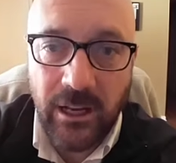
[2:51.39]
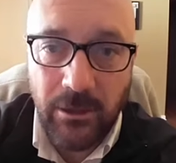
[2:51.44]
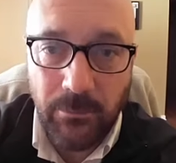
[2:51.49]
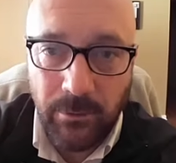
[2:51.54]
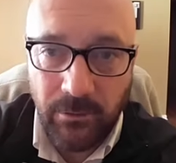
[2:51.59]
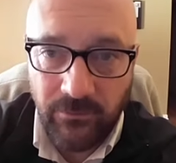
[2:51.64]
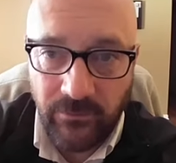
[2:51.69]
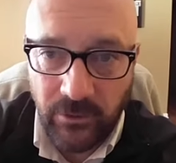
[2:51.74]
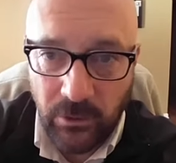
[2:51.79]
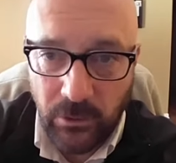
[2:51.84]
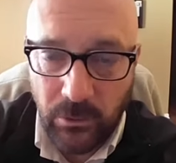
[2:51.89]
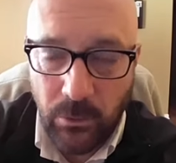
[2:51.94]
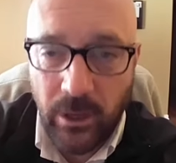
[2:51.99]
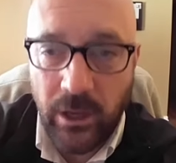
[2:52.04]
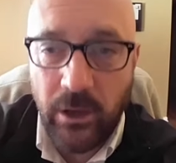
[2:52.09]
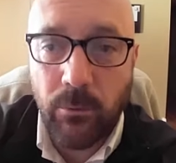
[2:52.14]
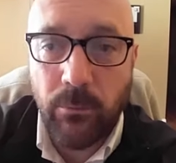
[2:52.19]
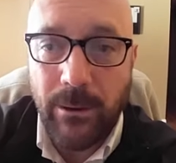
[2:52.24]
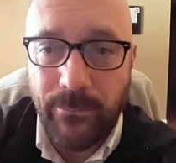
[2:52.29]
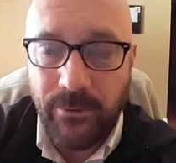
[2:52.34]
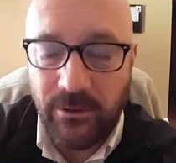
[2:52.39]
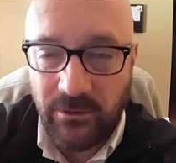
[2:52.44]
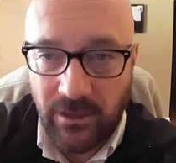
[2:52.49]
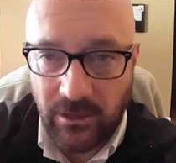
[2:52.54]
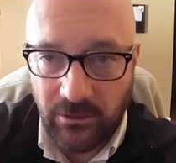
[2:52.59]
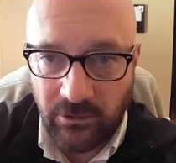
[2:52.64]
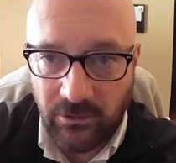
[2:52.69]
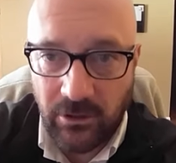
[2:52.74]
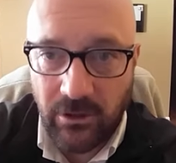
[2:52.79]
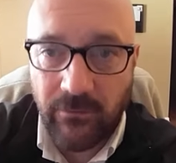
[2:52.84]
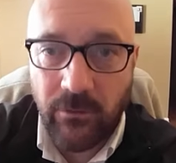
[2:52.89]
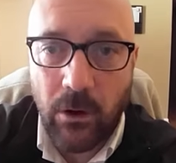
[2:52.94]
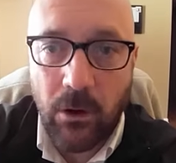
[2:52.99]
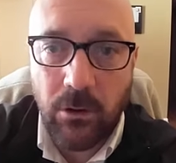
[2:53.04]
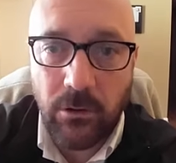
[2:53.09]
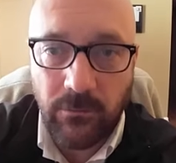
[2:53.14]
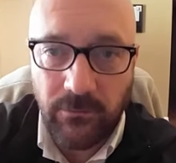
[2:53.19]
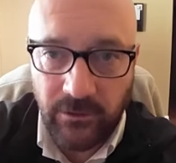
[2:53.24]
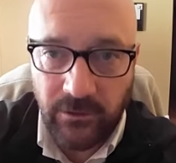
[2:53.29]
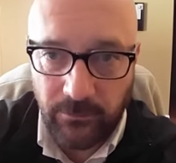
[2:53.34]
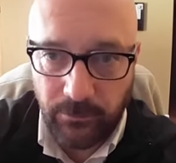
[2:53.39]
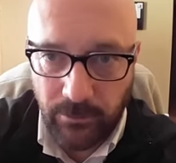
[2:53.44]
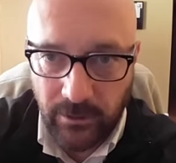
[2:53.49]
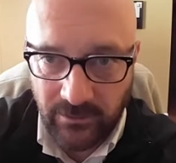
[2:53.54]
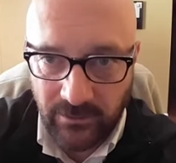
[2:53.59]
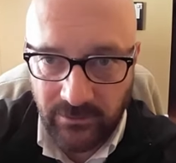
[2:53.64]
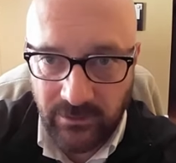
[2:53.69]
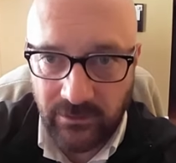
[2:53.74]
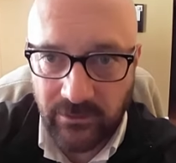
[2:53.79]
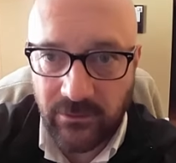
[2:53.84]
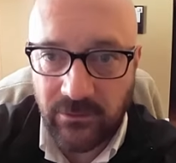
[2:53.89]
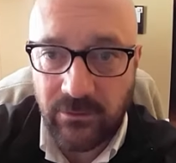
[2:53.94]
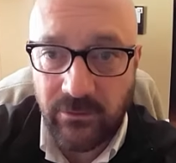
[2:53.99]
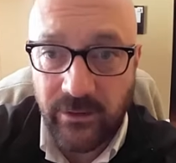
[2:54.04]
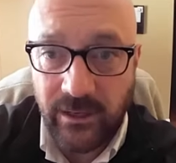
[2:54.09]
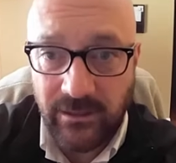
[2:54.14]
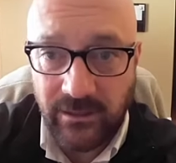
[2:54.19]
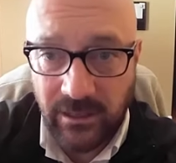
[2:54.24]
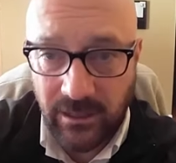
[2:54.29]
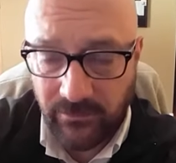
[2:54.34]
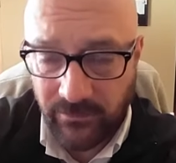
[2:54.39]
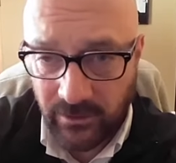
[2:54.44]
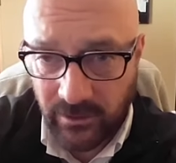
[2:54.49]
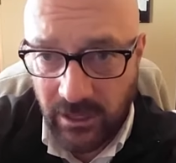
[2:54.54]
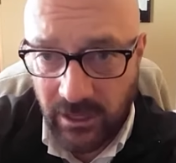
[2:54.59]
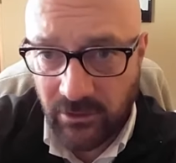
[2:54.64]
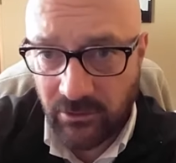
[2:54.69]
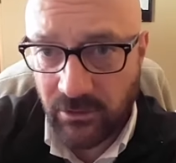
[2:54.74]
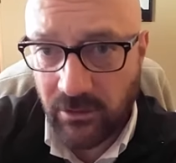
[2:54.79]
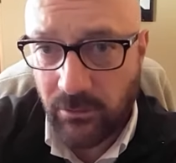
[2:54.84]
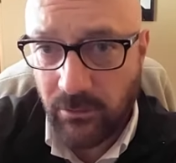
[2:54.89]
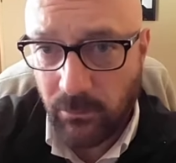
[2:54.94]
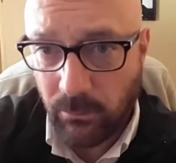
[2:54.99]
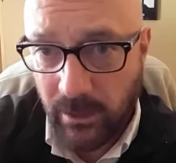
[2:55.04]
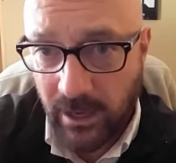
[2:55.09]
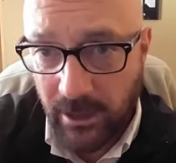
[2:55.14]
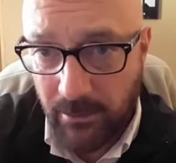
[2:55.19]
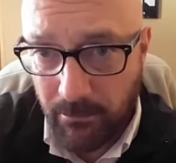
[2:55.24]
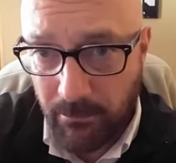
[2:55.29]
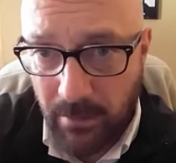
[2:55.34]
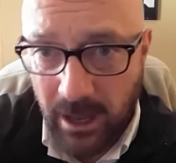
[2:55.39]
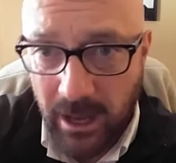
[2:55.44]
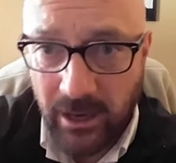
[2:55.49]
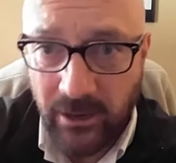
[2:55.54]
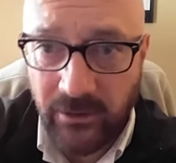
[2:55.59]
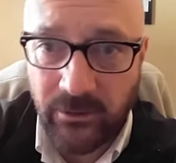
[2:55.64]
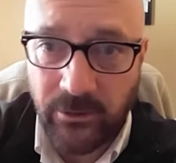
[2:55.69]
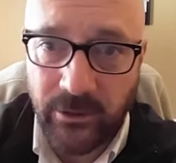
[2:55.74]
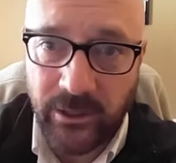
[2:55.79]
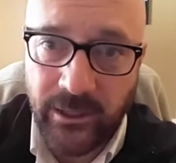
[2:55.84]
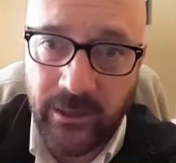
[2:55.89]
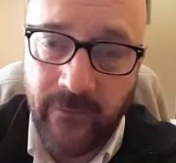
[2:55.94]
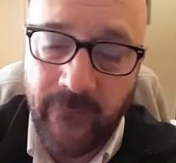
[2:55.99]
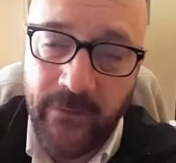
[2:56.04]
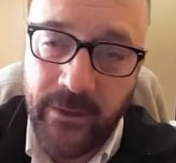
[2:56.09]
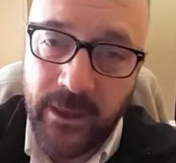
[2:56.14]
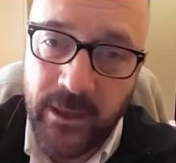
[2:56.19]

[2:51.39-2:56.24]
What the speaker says: and review and repetition of all of these processes of identification and threat, monitoring,